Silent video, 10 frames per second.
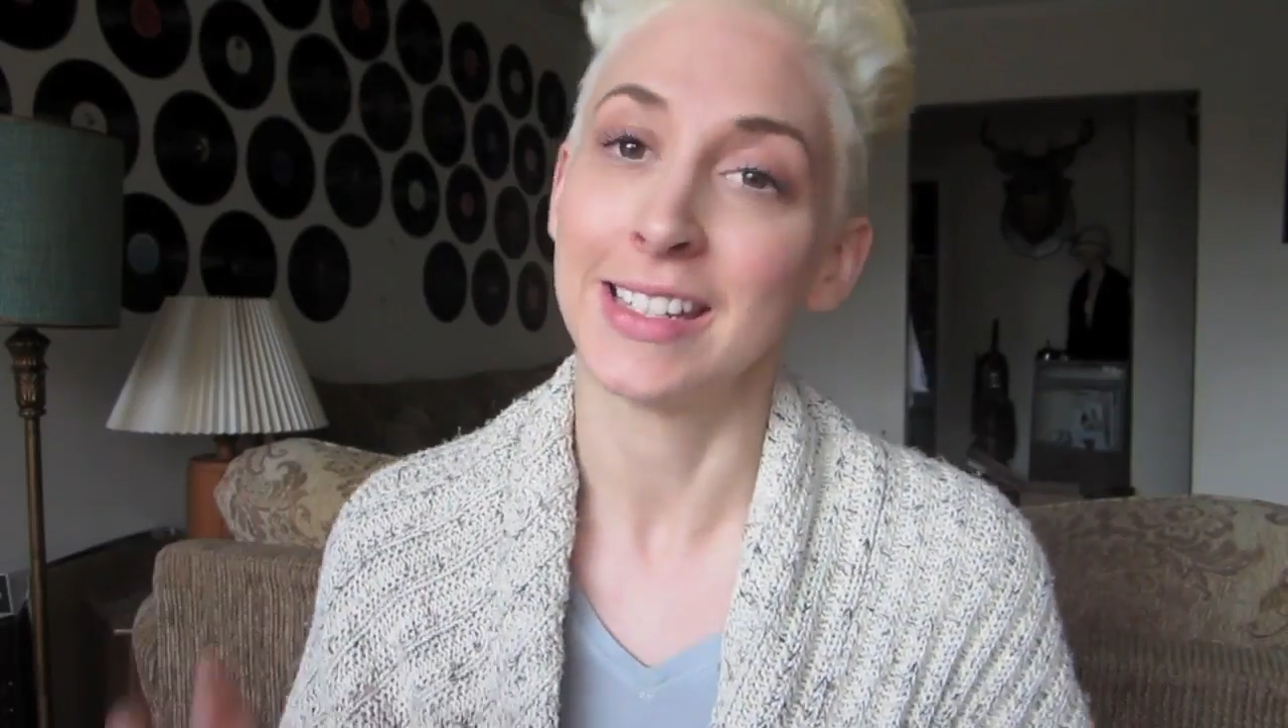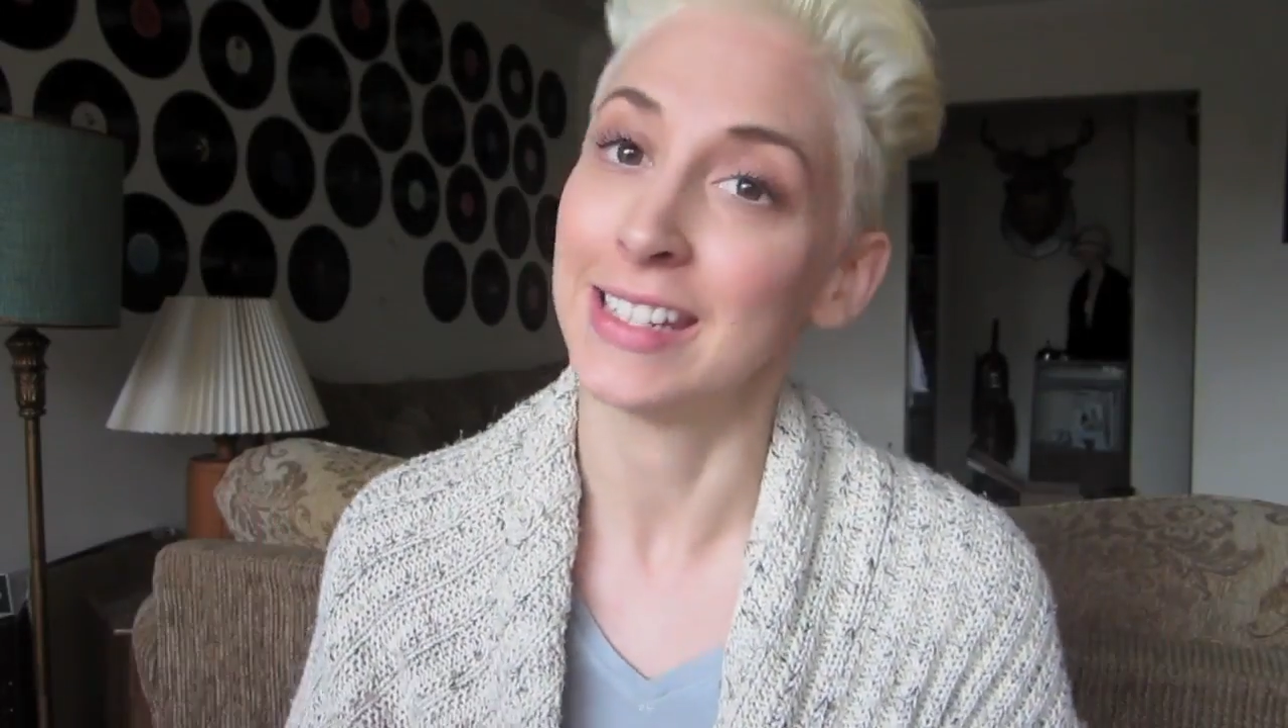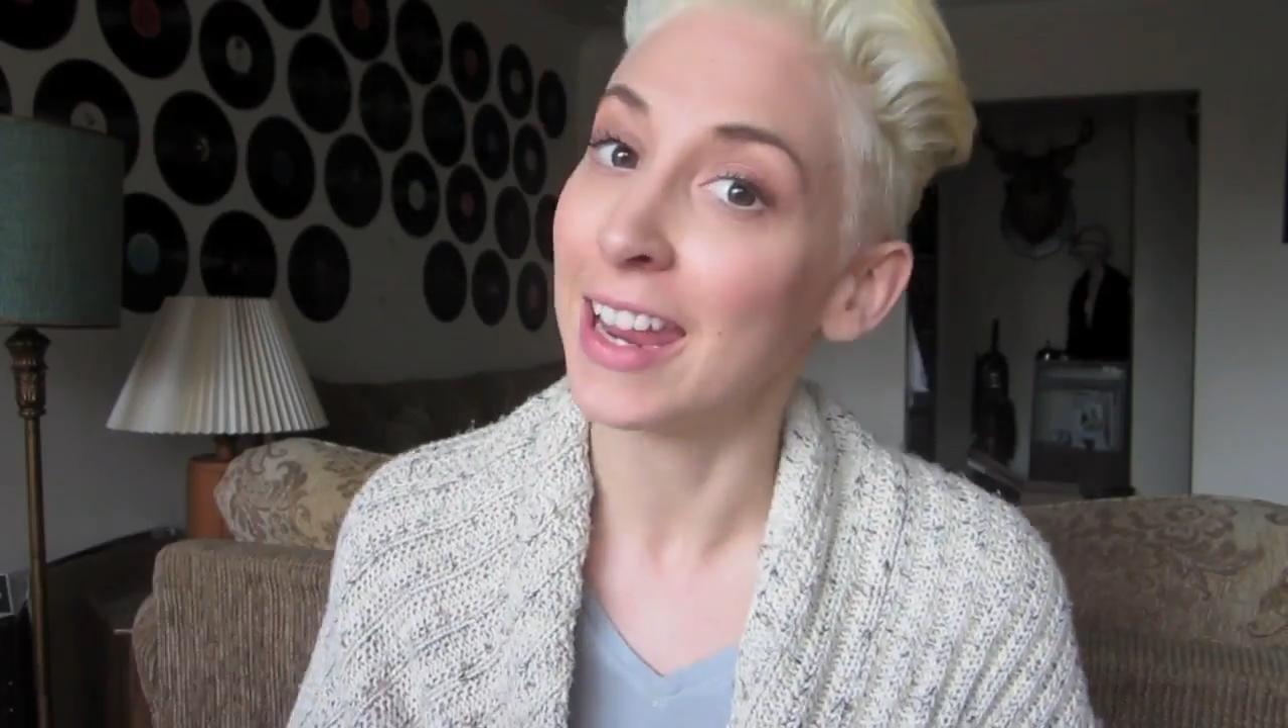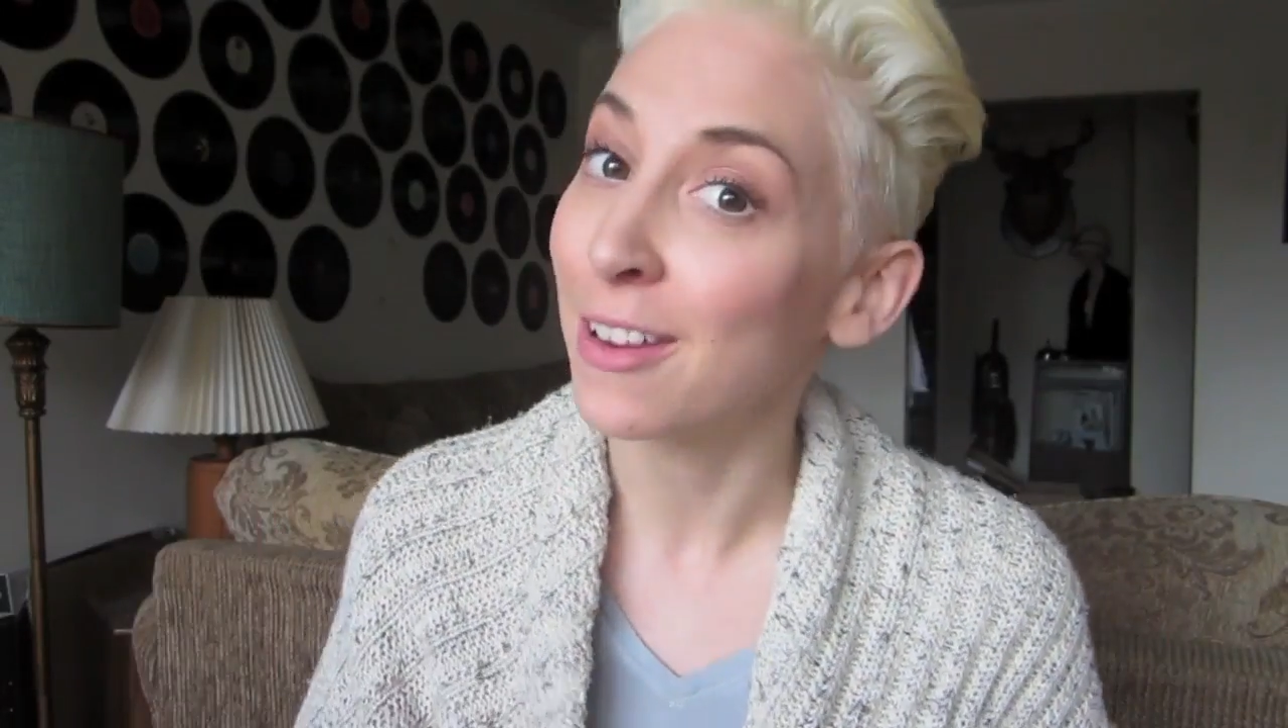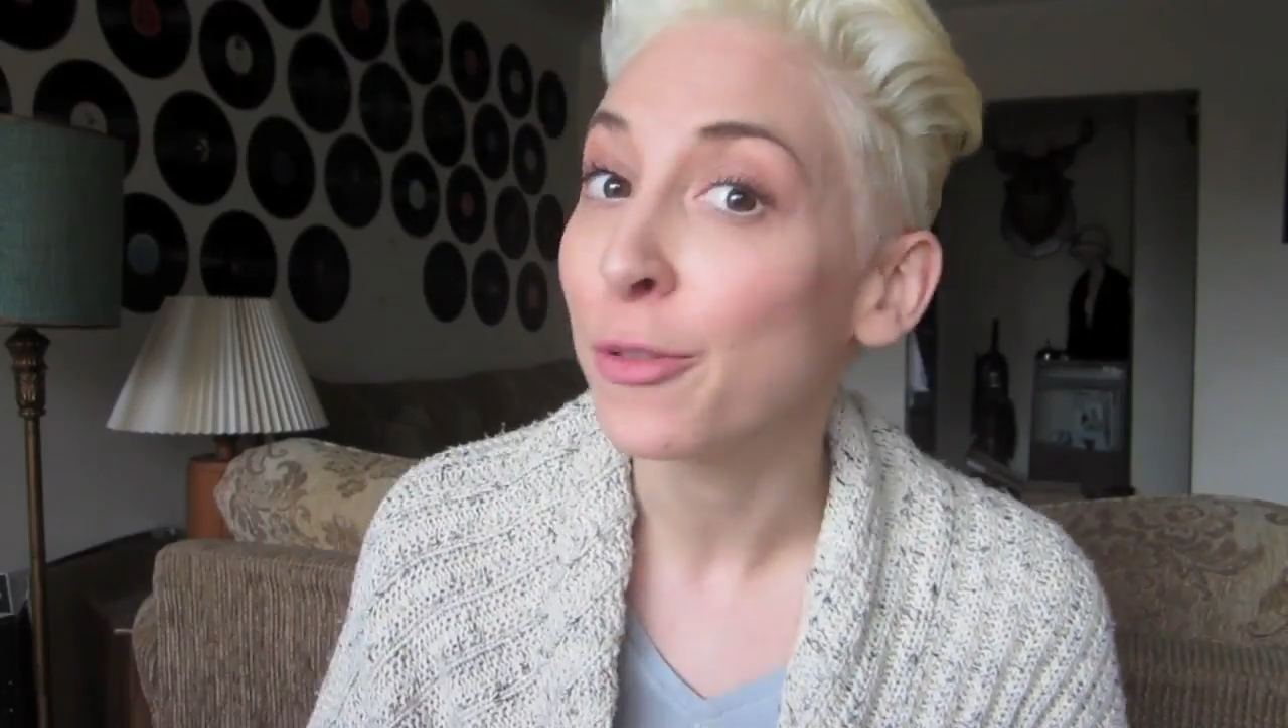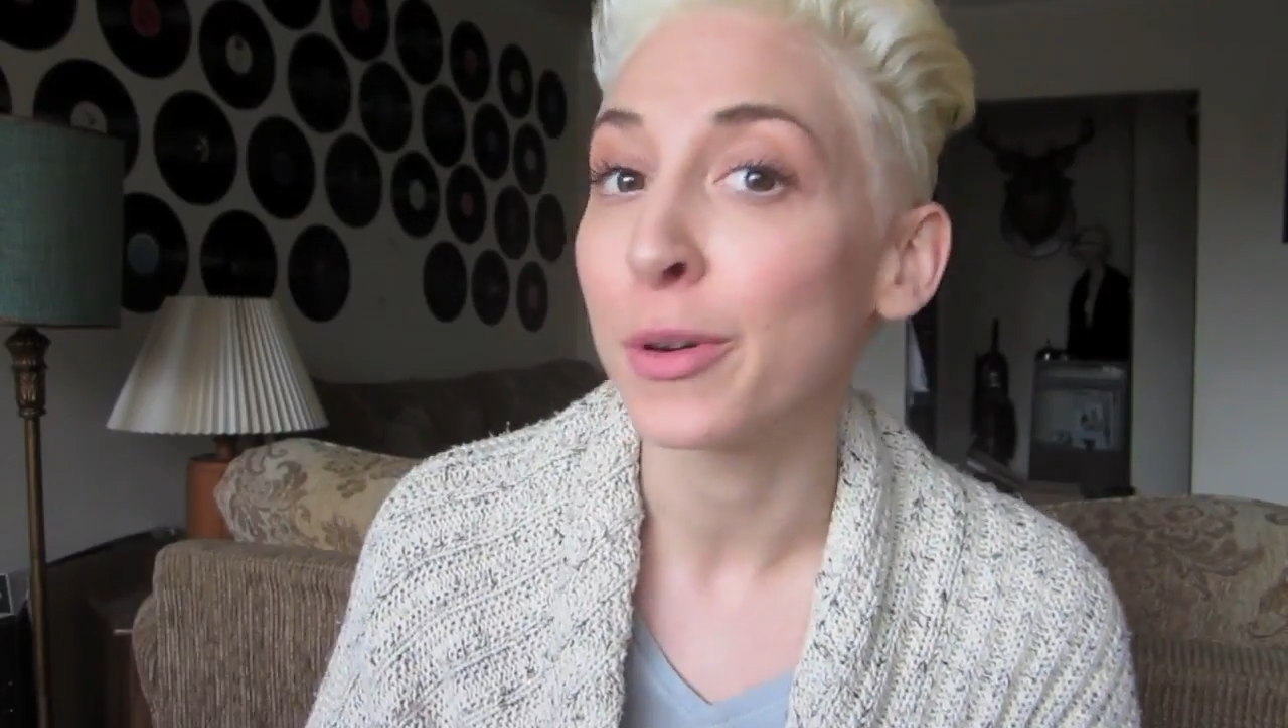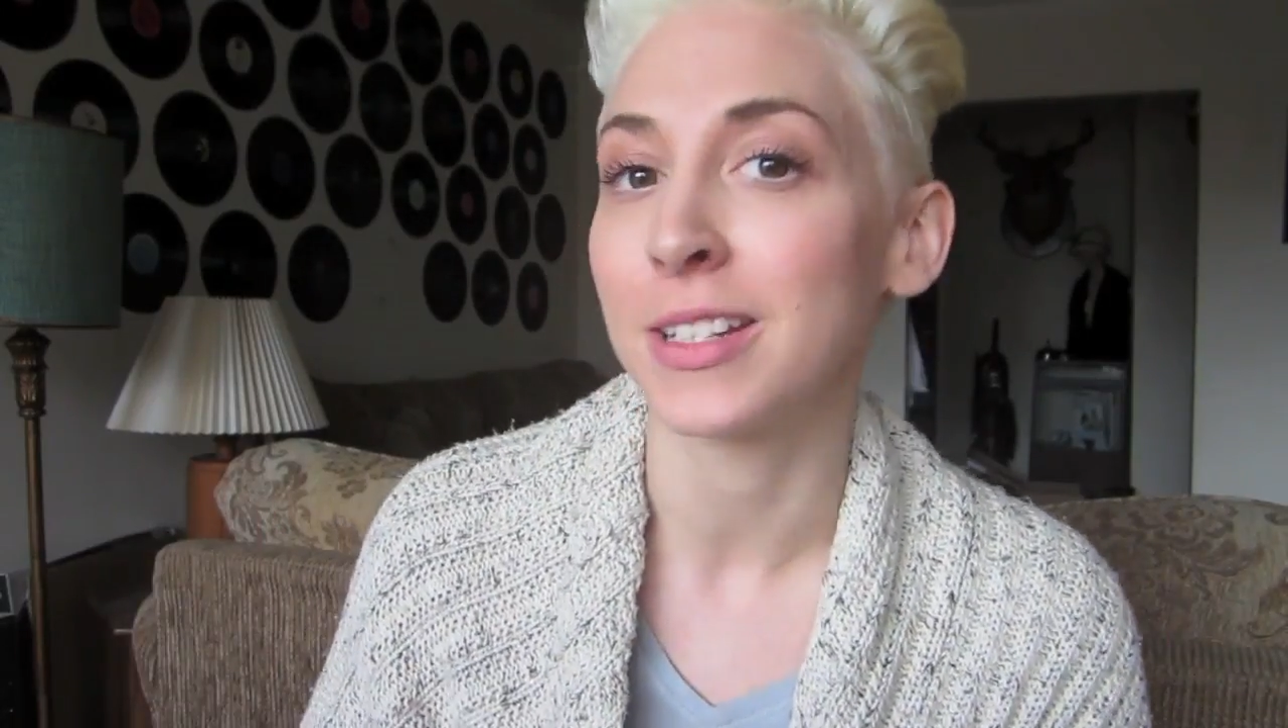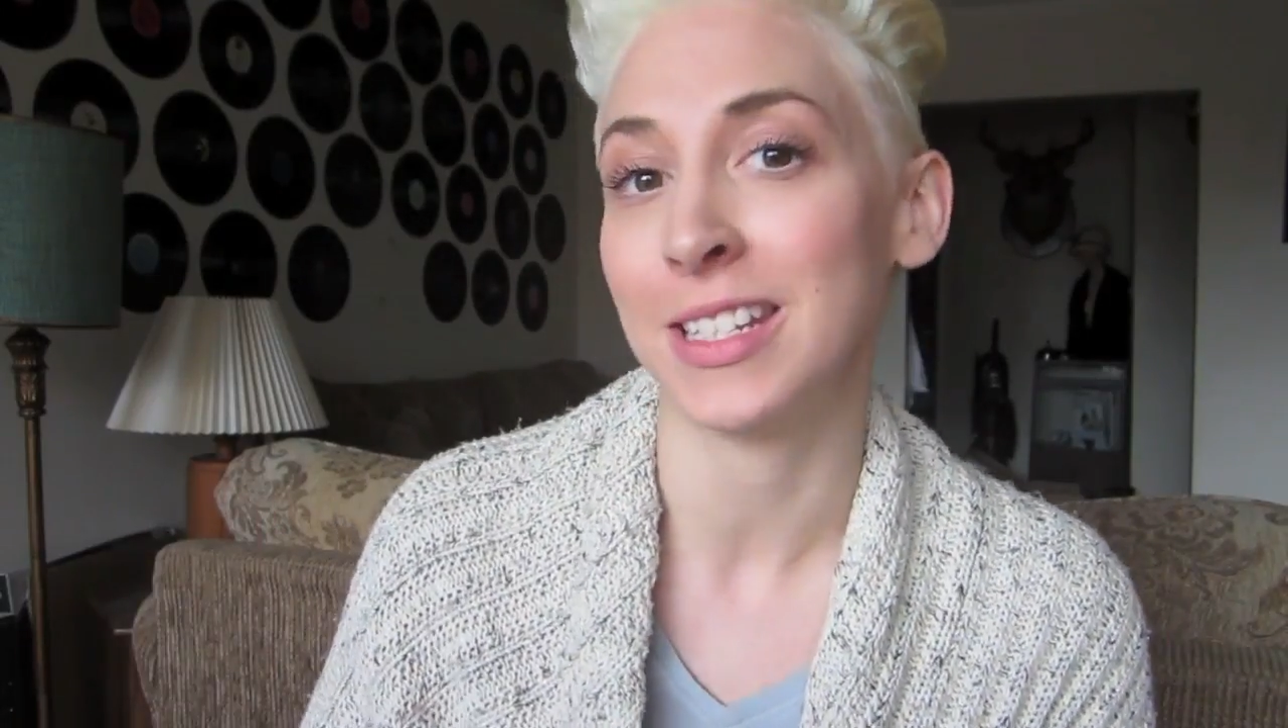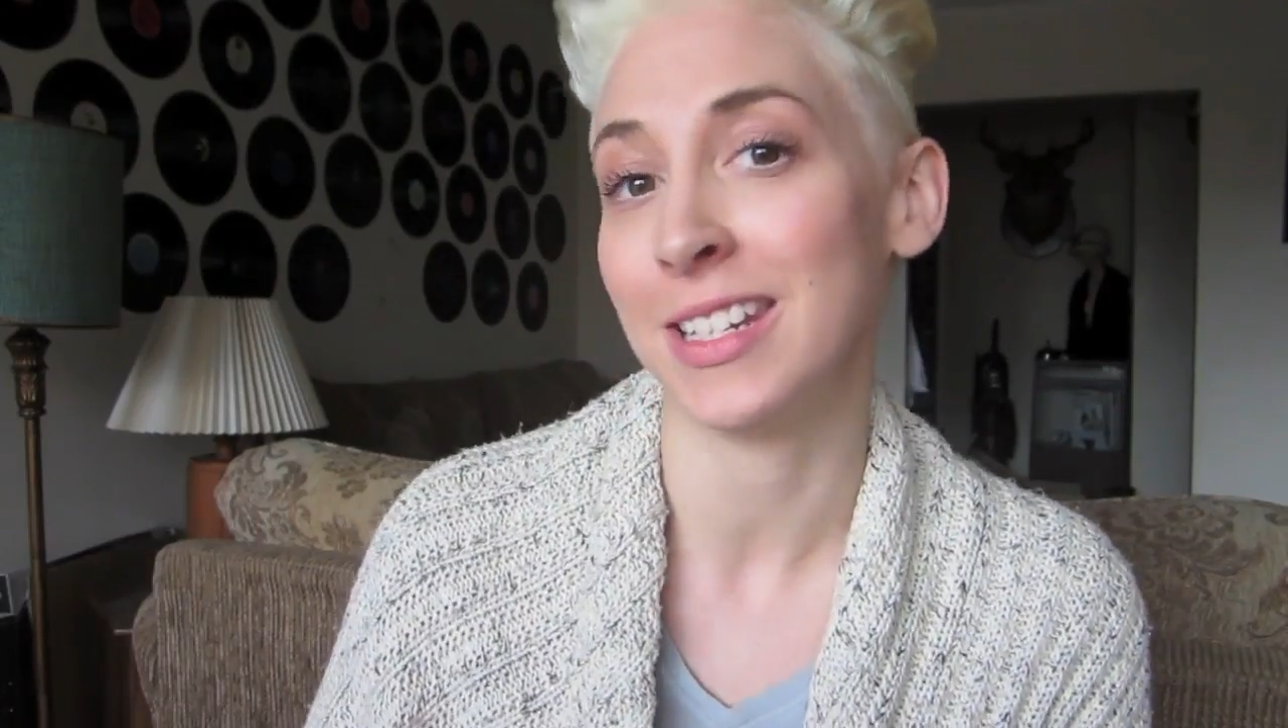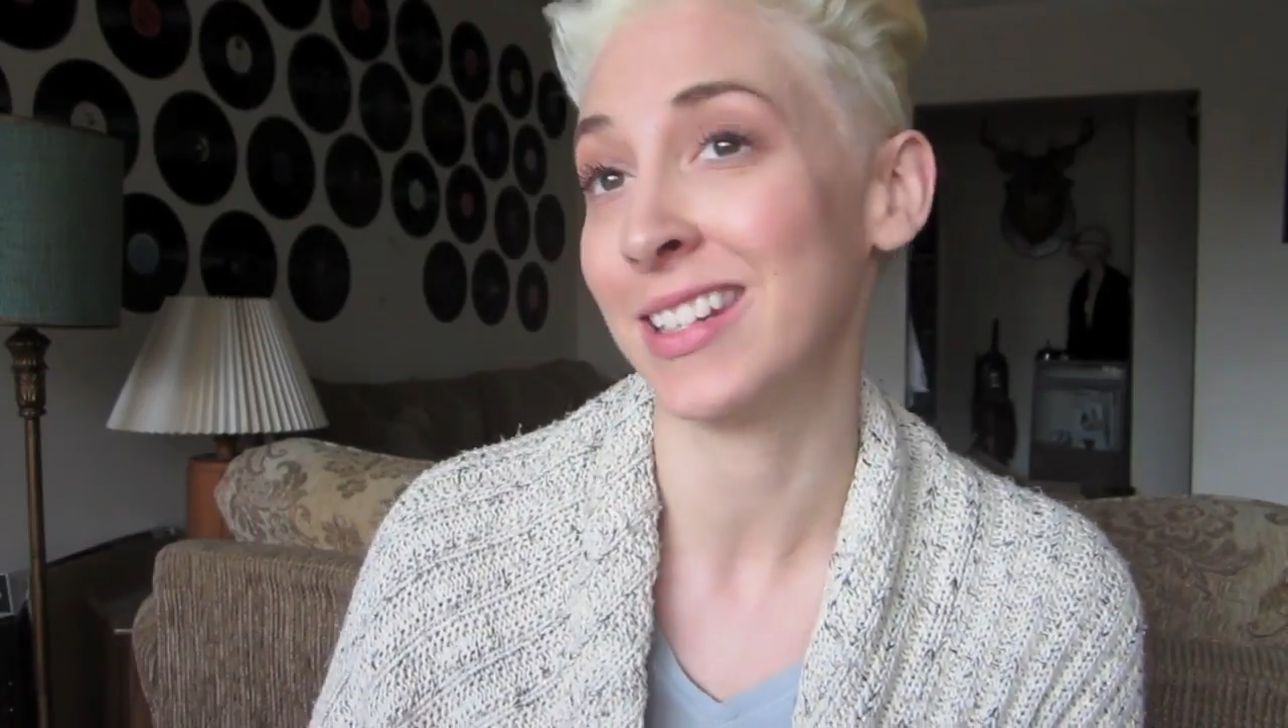day
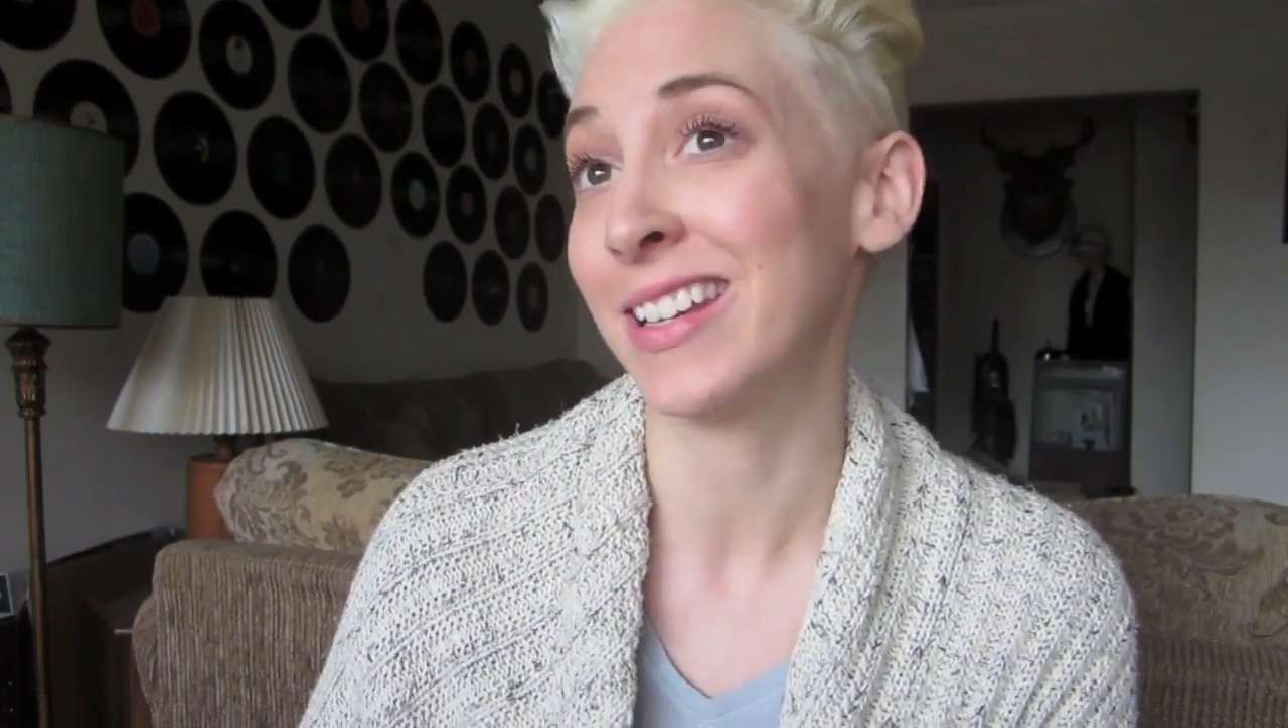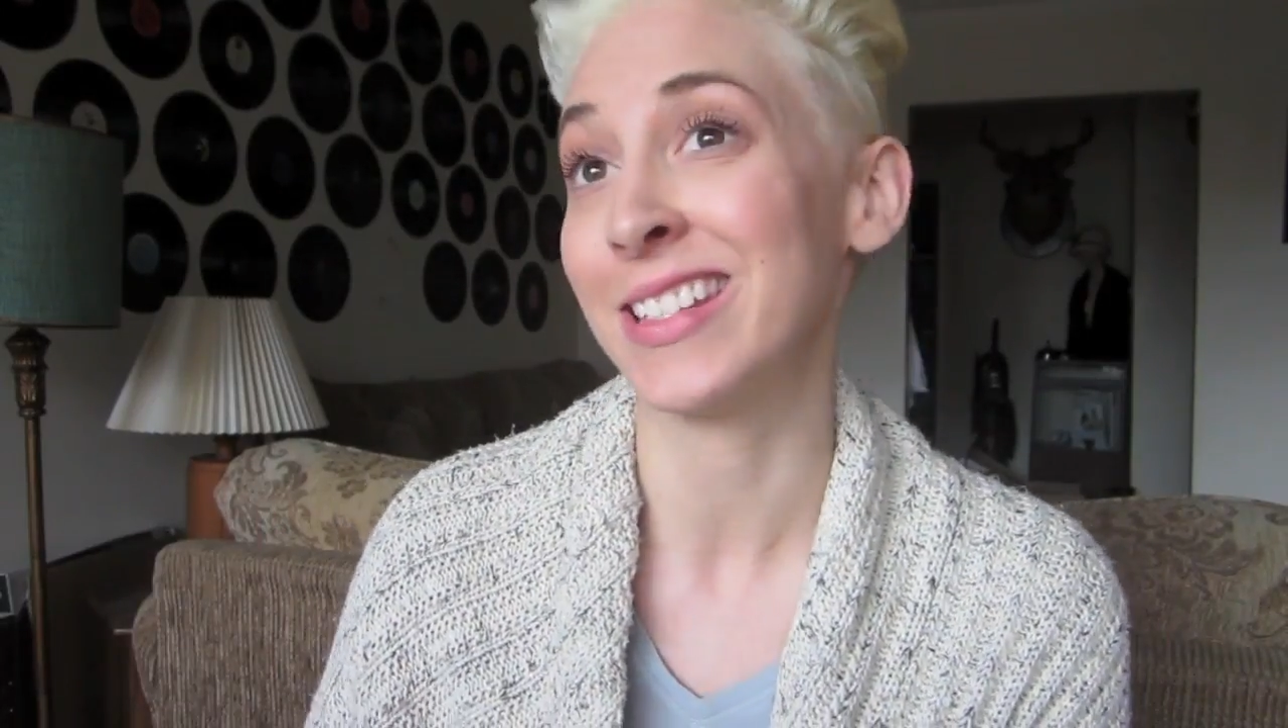14,